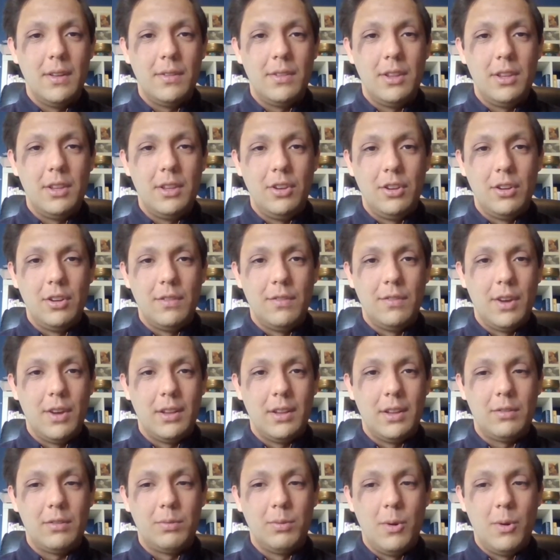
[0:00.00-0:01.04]
The
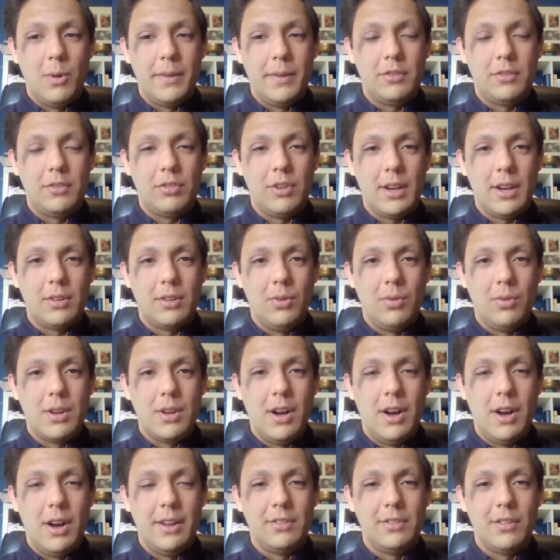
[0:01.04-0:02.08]
universe will attract all
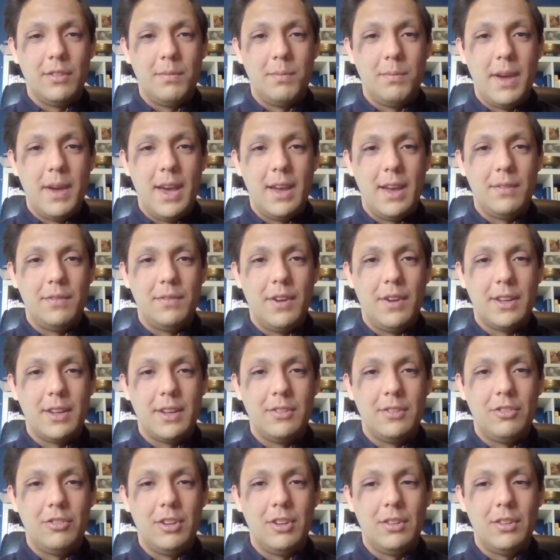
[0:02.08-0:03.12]
kinds of bad
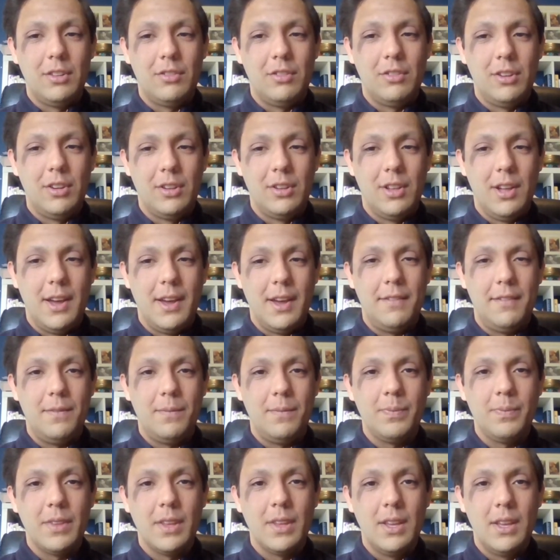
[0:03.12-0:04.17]
fucking shit to your life.
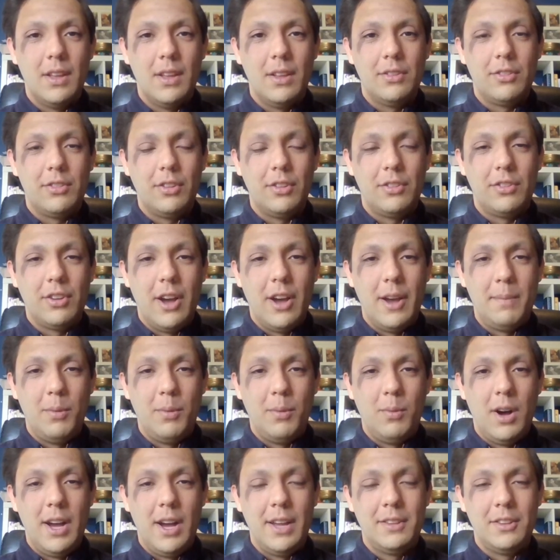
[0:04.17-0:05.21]
So type a
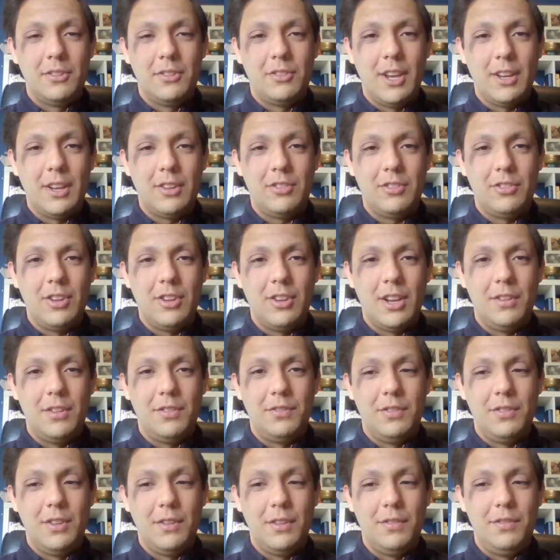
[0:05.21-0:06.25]
Y in the text chat
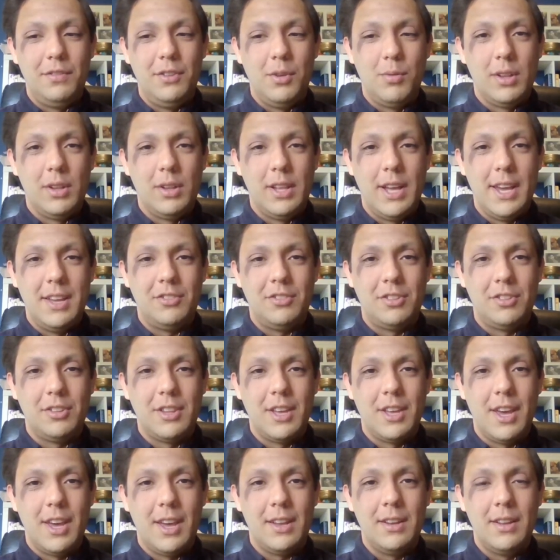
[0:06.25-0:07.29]
if you relate to
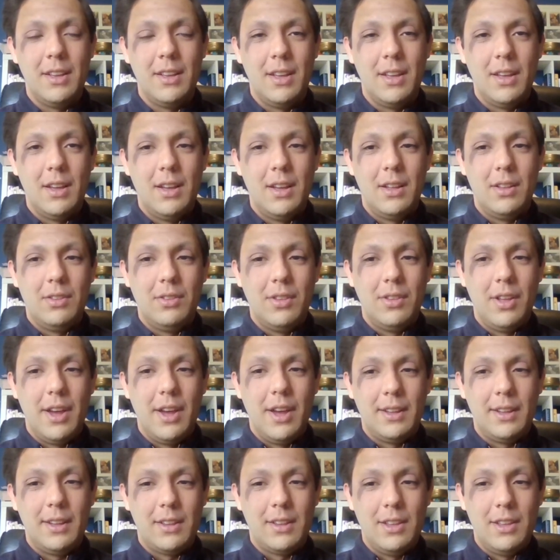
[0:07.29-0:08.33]
that.
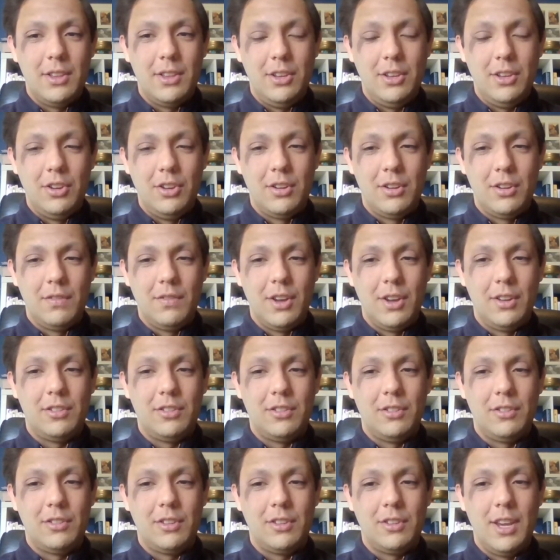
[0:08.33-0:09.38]
Like, the
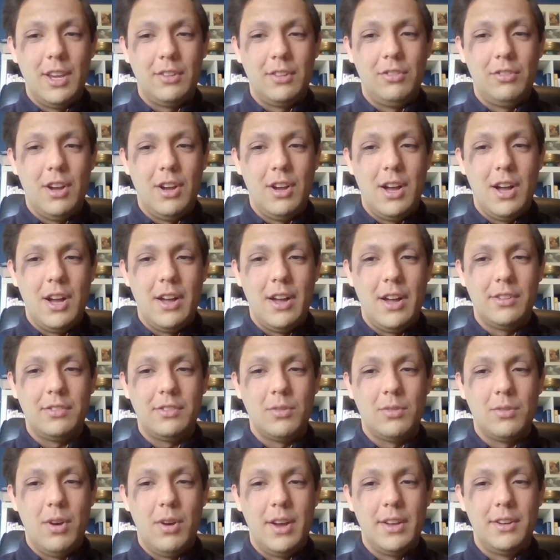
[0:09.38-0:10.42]
universe has kicked your ass
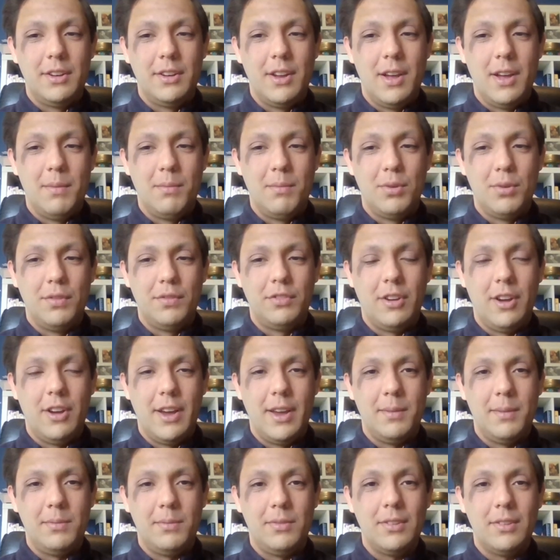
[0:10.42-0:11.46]
quite a number of
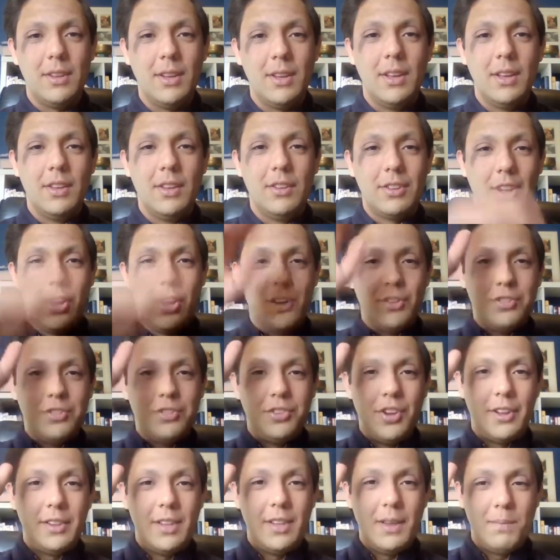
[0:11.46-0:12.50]
times. So I'll
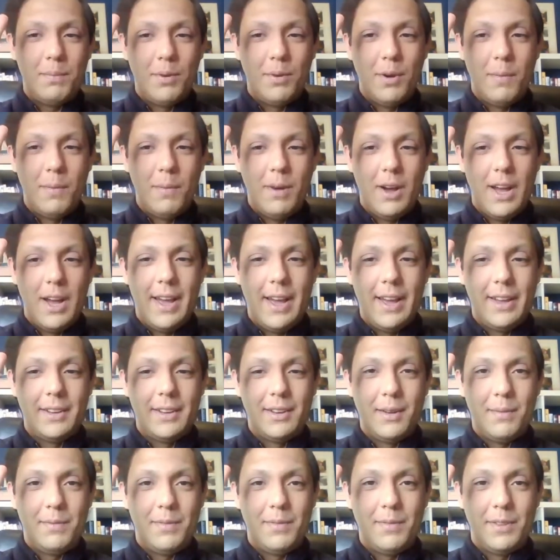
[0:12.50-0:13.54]
certainly put my
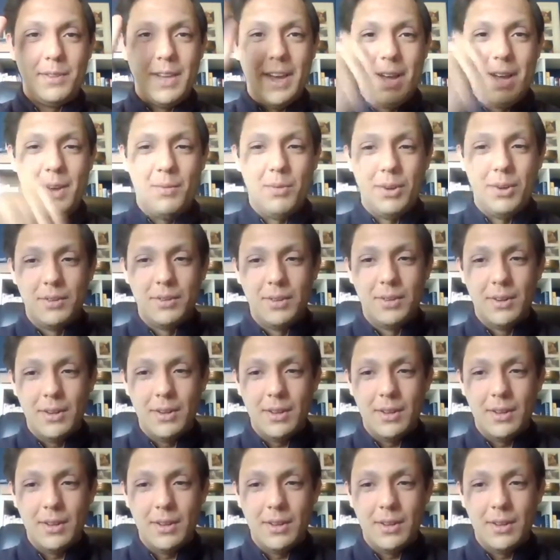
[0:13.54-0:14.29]
hand up for that one.